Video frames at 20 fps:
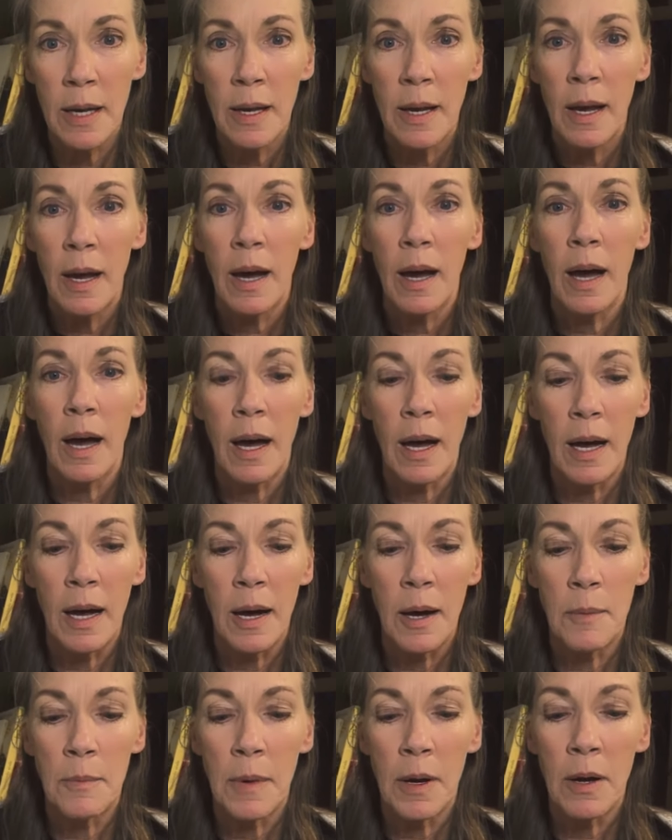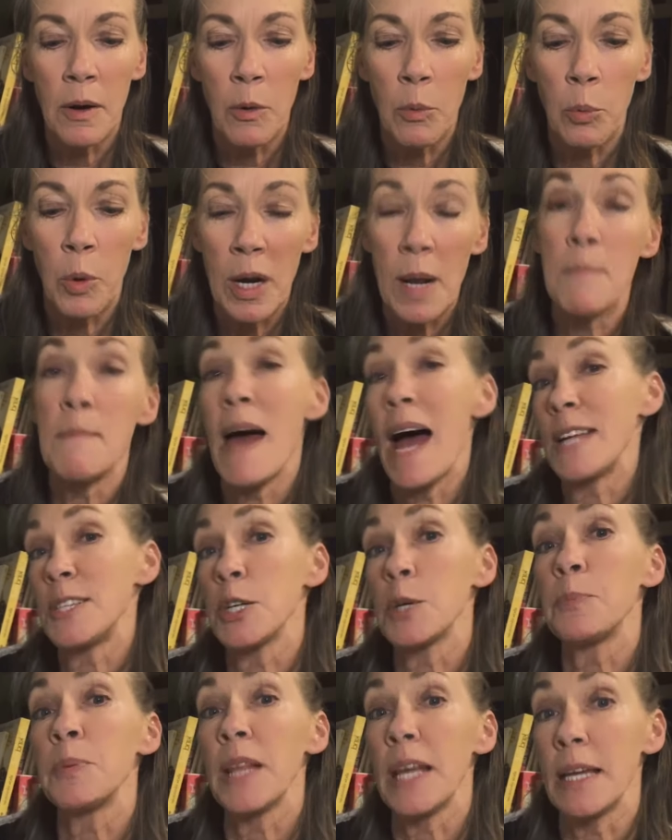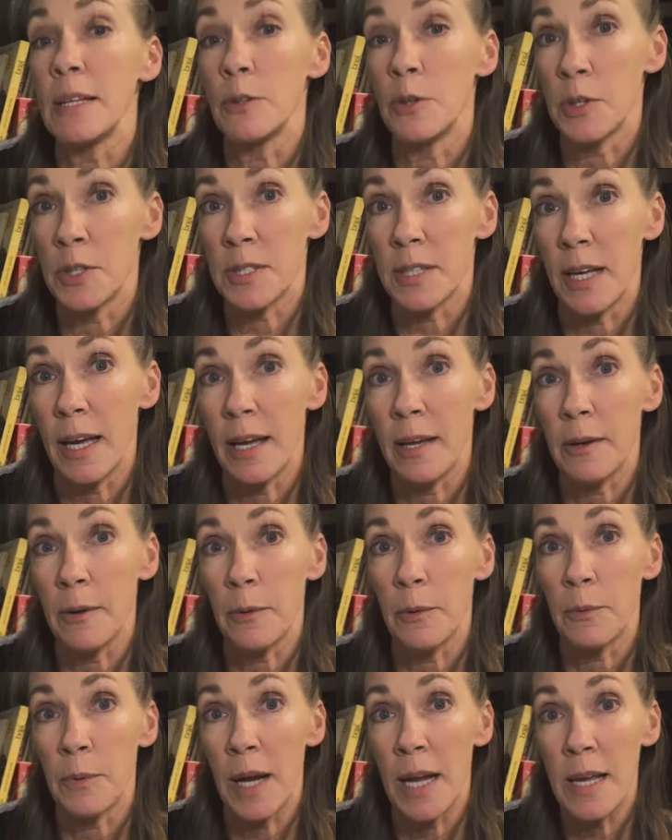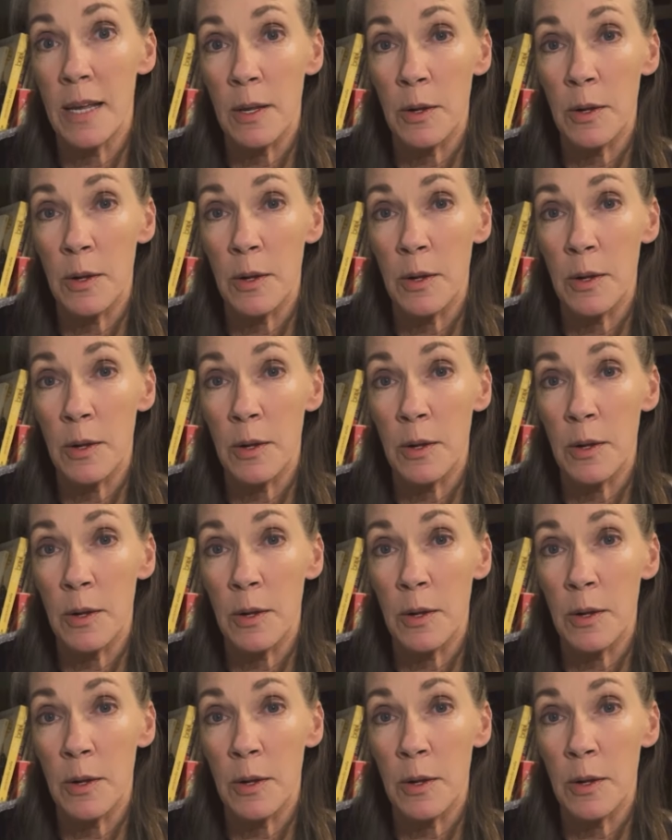what a magic plate looks like, right?